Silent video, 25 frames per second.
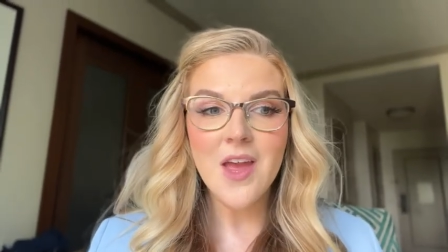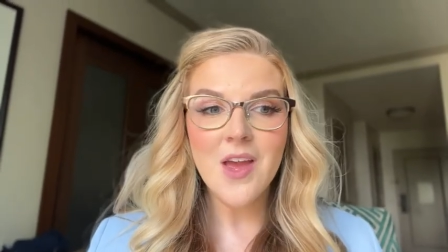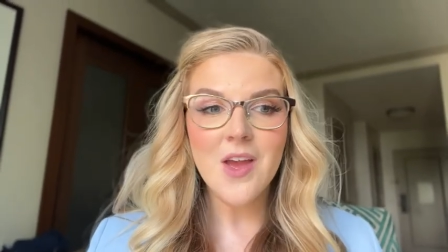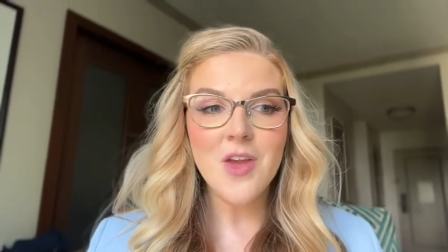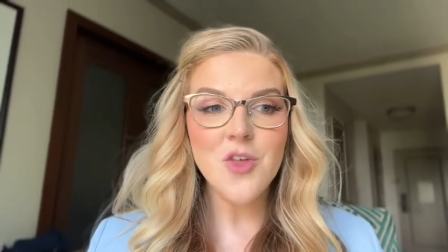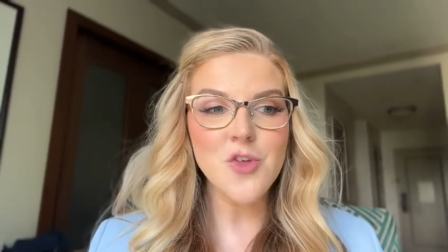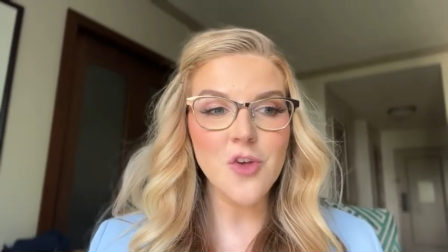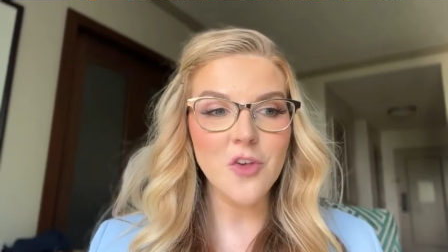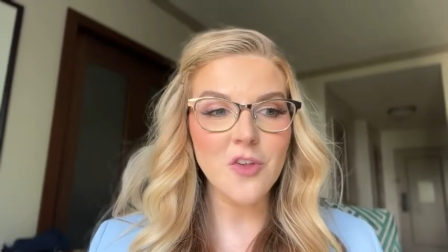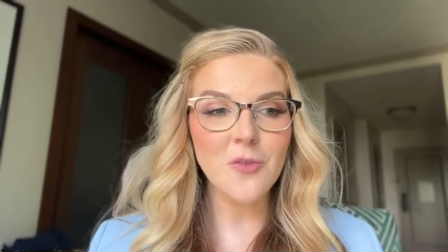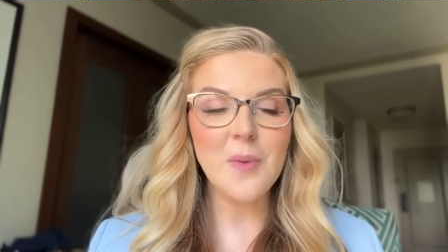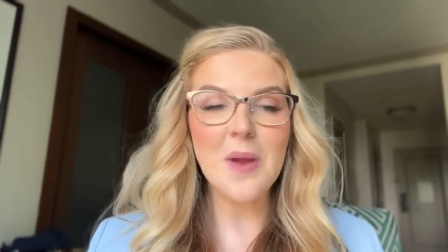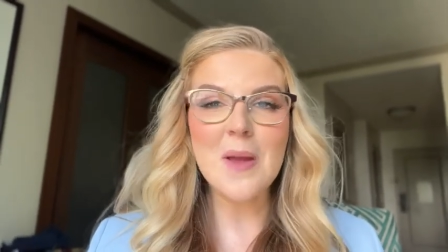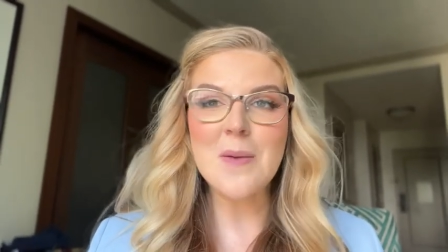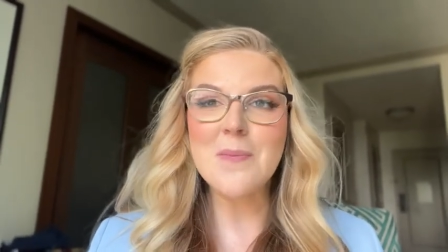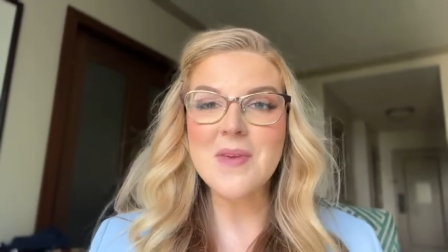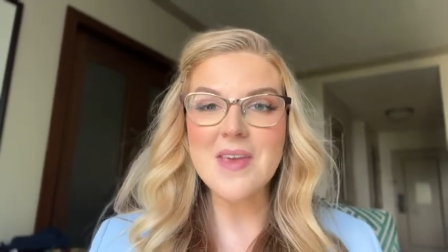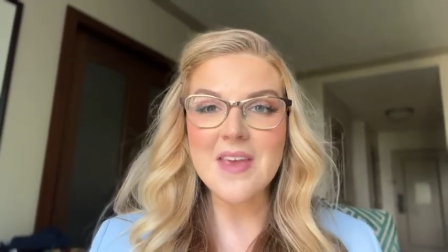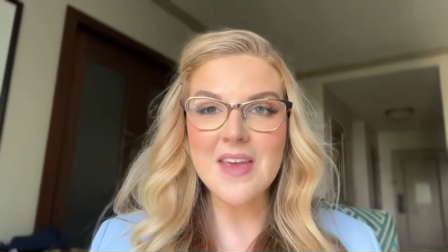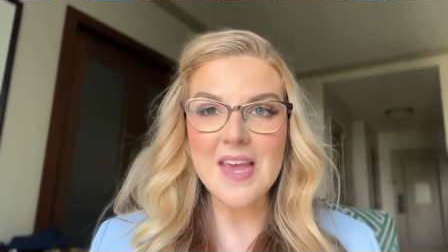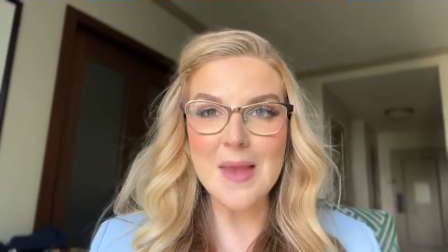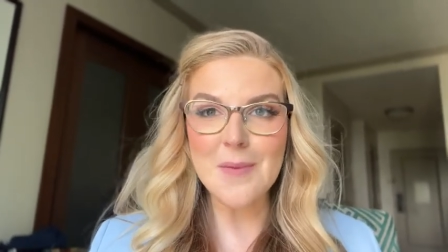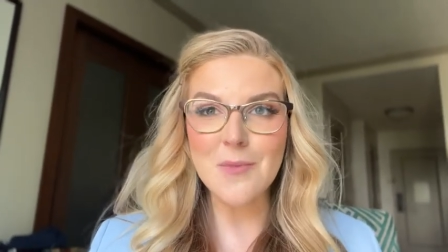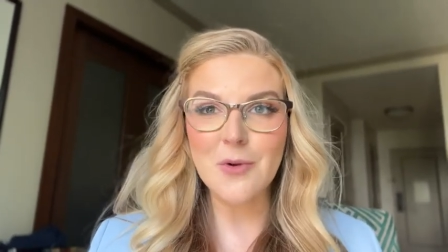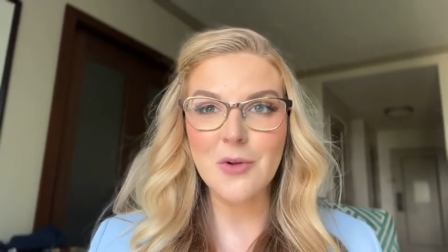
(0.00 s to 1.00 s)
just by
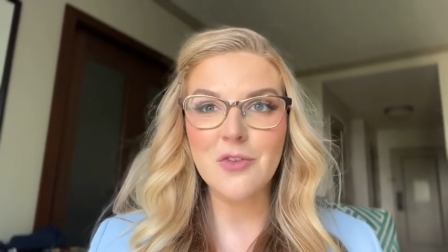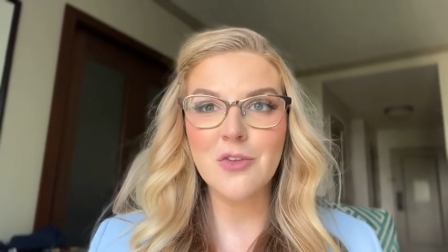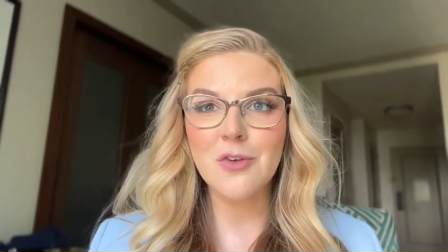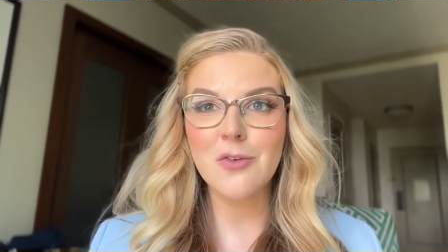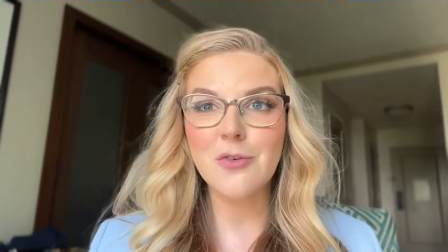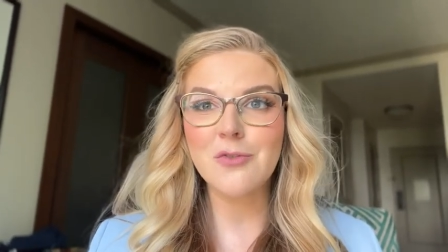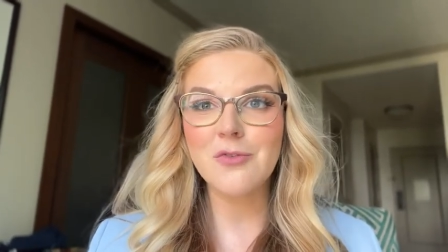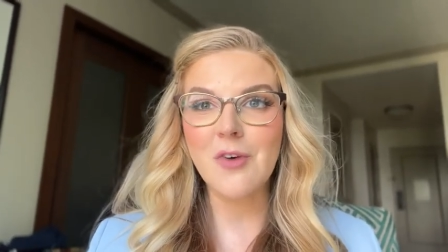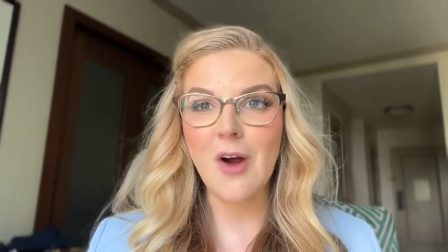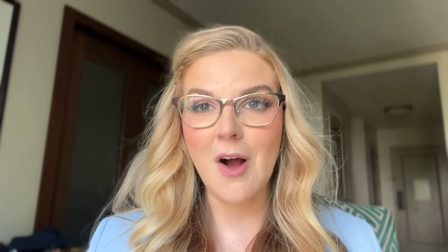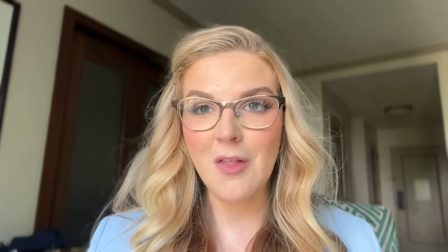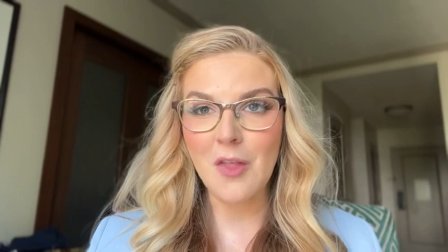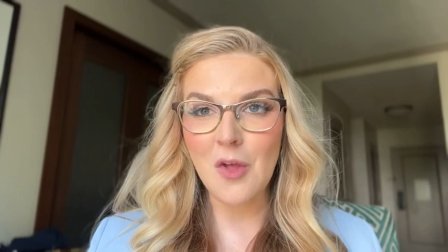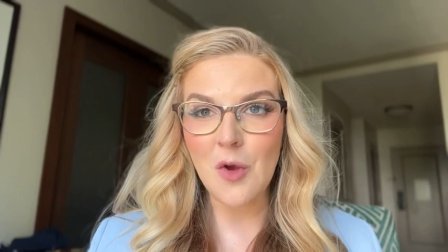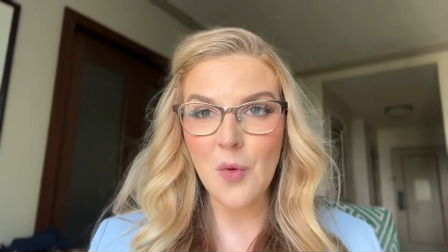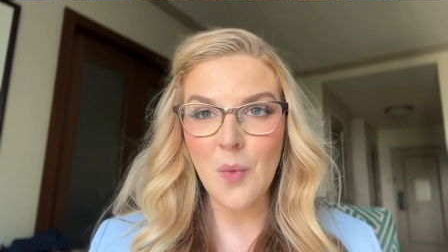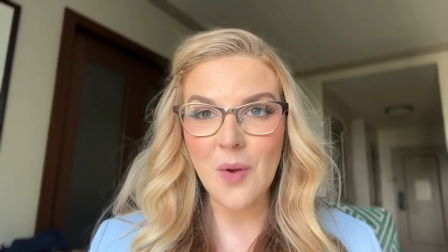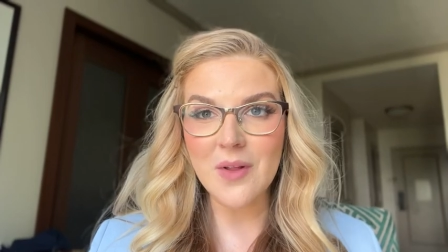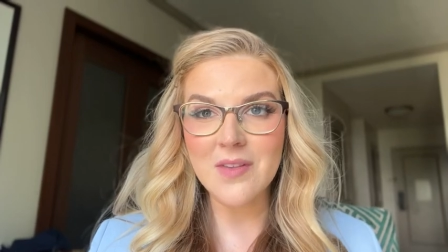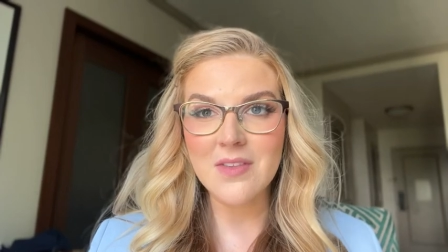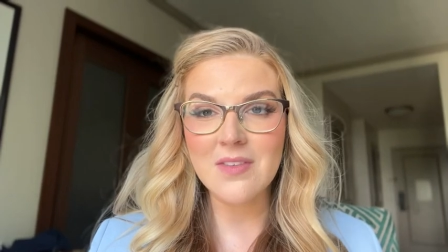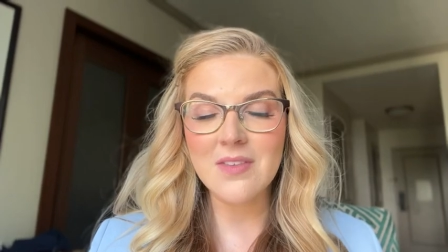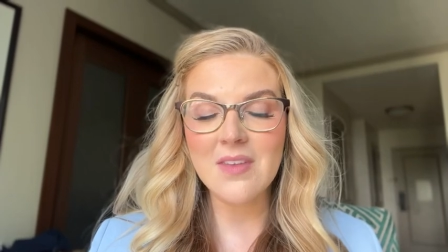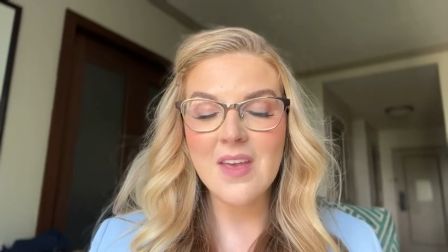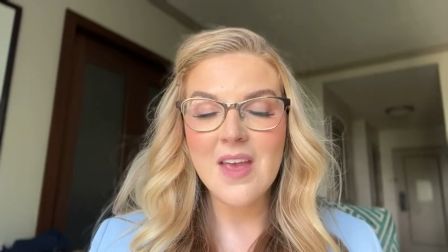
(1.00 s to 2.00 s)
being able to follow
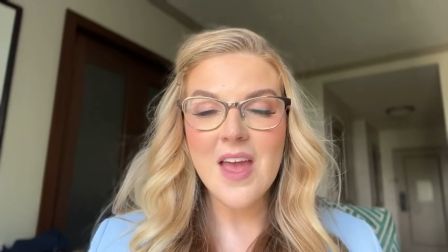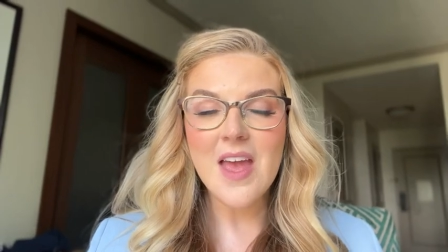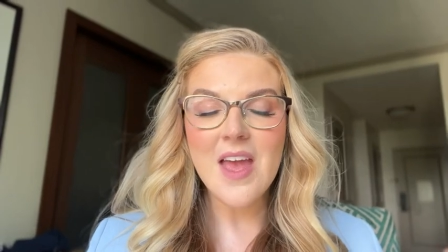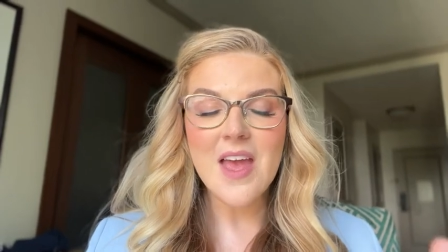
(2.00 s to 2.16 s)
what's